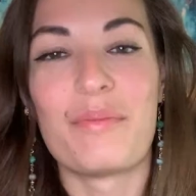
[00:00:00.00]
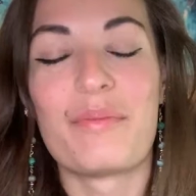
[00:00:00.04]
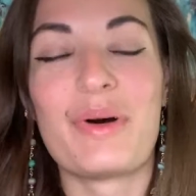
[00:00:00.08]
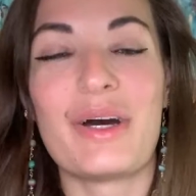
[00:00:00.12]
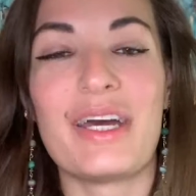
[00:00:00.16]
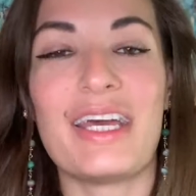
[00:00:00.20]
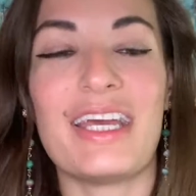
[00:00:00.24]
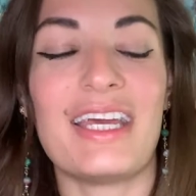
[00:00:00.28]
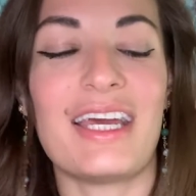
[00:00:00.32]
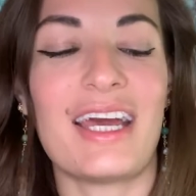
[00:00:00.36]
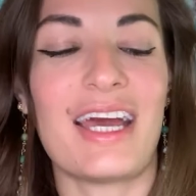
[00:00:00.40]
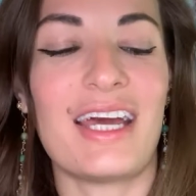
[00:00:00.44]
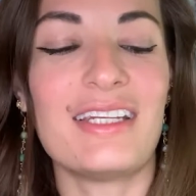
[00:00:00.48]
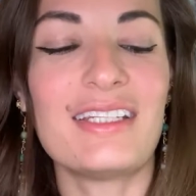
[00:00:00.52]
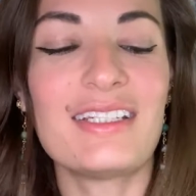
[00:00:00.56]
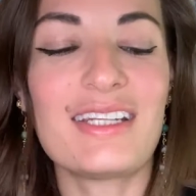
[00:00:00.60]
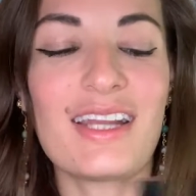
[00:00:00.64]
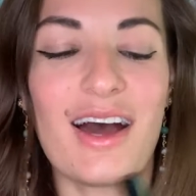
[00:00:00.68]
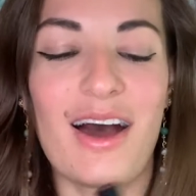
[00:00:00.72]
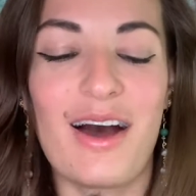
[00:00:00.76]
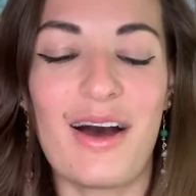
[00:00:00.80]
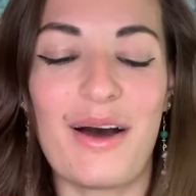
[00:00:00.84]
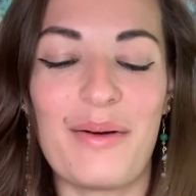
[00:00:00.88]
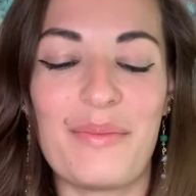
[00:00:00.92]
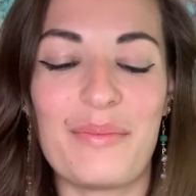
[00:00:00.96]
but it ended
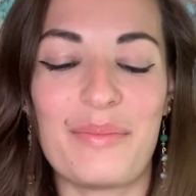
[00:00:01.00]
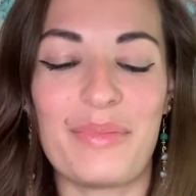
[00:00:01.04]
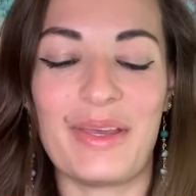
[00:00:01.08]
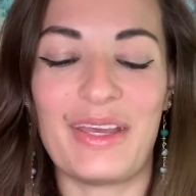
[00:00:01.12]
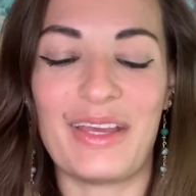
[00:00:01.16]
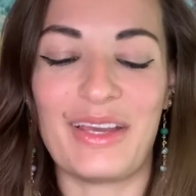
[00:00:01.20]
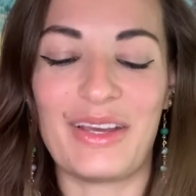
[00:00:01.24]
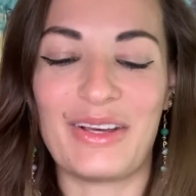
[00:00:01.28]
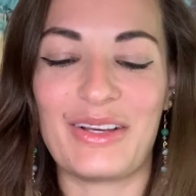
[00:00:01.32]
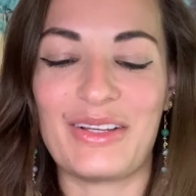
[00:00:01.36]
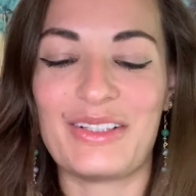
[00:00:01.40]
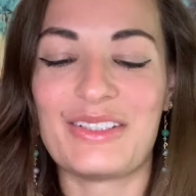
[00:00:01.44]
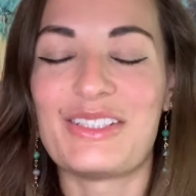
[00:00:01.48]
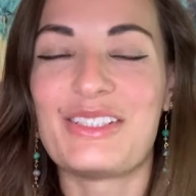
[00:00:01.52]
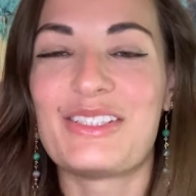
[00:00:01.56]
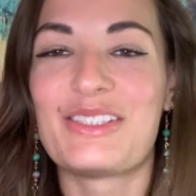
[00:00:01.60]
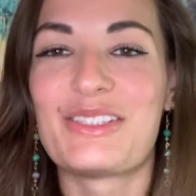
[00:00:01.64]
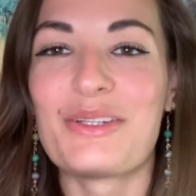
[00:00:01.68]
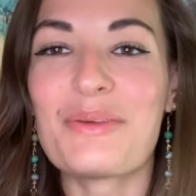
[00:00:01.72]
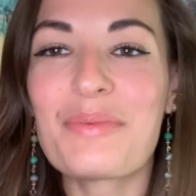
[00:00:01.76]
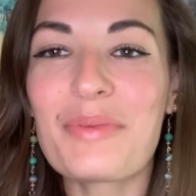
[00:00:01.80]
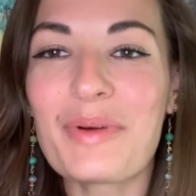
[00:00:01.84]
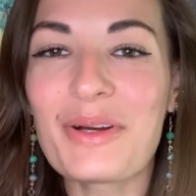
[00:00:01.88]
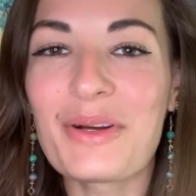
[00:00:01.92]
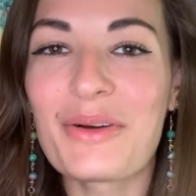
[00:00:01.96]
up being
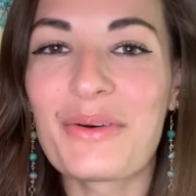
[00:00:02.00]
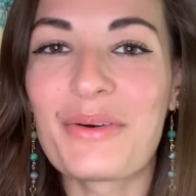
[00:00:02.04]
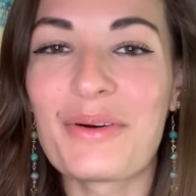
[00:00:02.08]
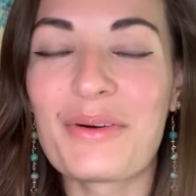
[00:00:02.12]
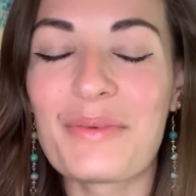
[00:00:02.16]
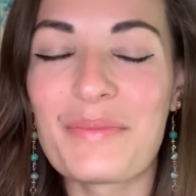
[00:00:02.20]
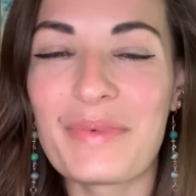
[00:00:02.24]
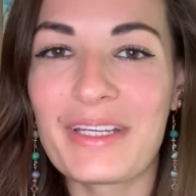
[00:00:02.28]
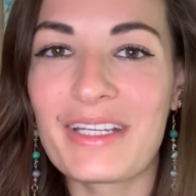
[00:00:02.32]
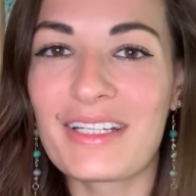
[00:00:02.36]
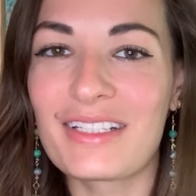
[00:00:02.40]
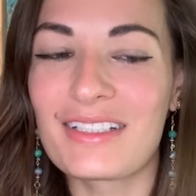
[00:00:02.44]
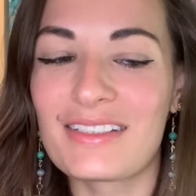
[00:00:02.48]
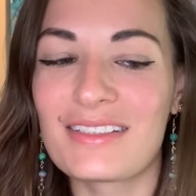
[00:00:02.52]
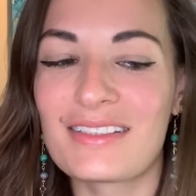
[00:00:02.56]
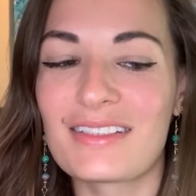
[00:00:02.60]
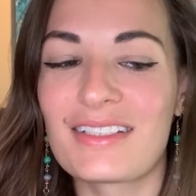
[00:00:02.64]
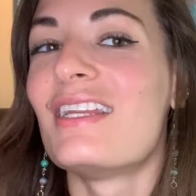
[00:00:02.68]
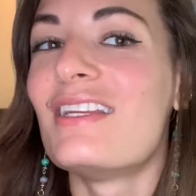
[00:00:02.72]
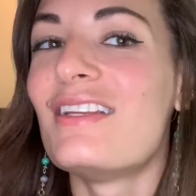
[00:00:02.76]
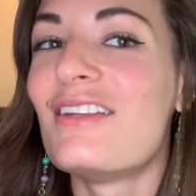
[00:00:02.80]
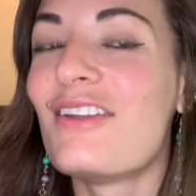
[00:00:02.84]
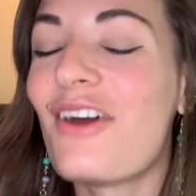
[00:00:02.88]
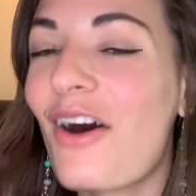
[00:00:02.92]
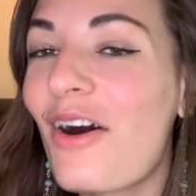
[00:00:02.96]
super cool because
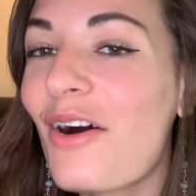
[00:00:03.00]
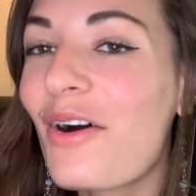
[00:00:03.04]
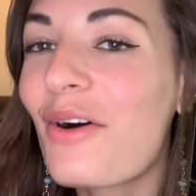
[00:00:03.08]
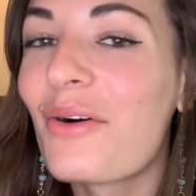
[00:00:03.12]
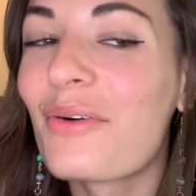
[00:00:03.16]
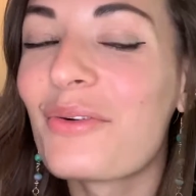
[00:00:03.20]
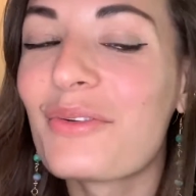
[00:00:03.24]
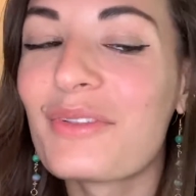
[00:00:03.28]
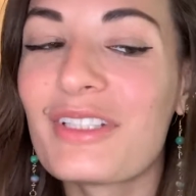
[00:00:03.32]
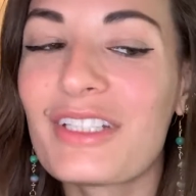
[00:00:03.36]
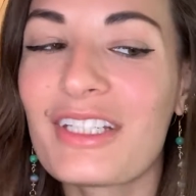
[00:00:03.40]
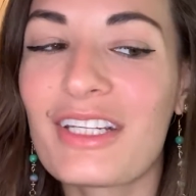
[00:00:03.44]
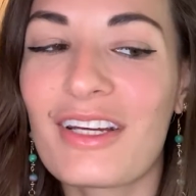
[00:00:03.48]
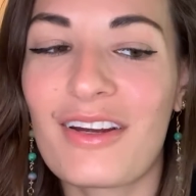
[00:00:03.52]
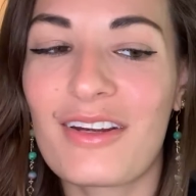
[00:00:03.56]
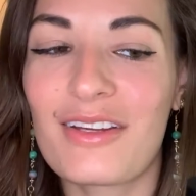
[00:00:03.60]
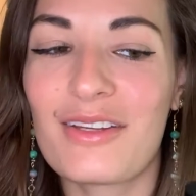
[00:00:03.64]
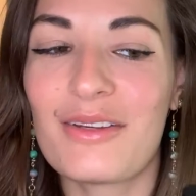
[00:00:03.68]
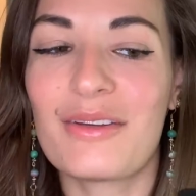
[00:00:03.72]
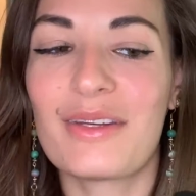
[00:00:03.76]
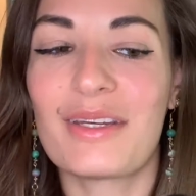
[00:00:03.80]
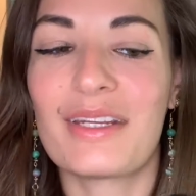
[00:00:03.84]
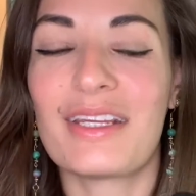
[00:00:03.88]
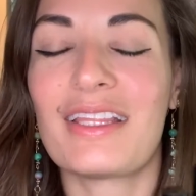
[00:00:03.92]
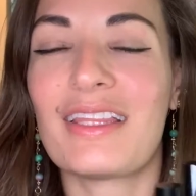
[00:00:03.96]
not only are
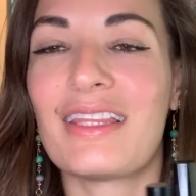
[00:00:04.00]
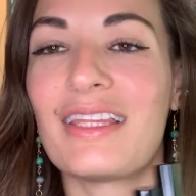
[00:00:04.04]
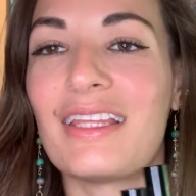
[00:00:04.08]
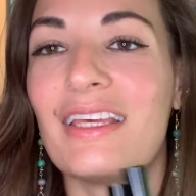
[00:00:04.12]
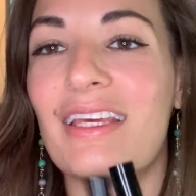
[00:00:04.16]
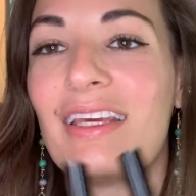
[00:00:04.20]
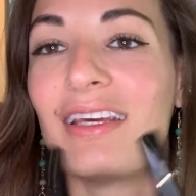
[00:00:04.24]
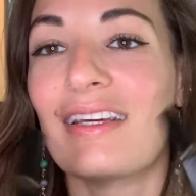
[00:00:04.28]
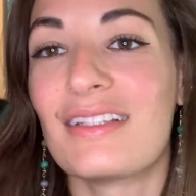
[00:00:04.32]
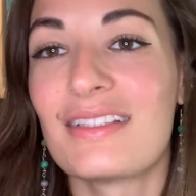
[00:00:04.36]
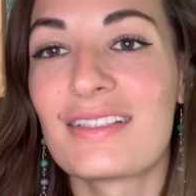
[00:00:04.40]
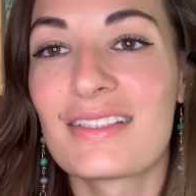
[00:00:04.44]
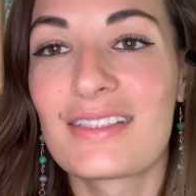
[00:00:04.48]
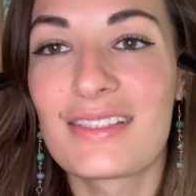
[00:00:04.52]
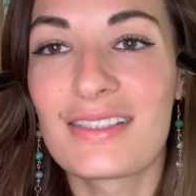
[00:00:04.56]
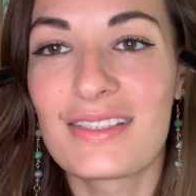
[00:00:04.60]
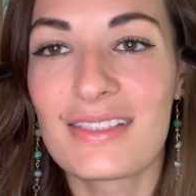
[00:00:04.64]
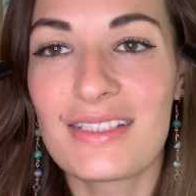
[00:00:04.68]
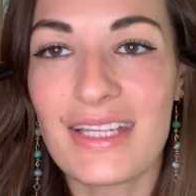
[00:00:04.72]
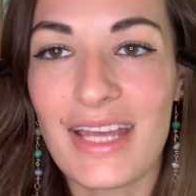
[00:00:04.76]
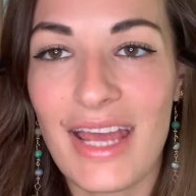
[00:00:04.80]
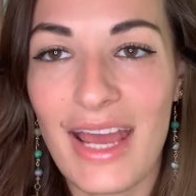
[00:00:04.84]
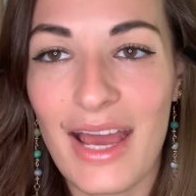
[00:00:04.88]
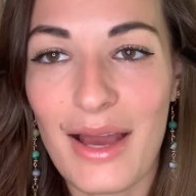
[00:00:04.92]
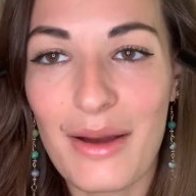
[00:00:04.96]
you getting the
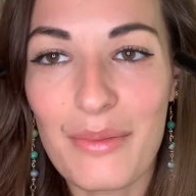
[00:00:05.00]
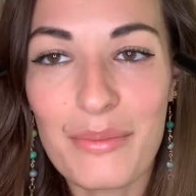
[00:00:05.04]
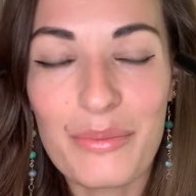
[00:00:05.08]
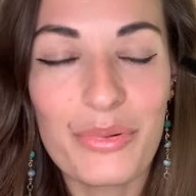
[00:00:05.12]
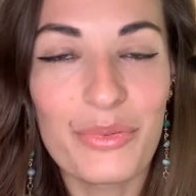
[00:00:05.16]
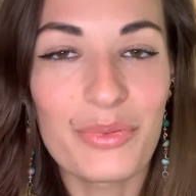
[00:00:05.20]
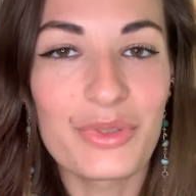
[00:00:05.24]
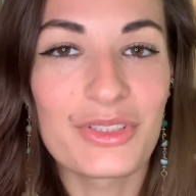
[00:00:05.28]
stamp,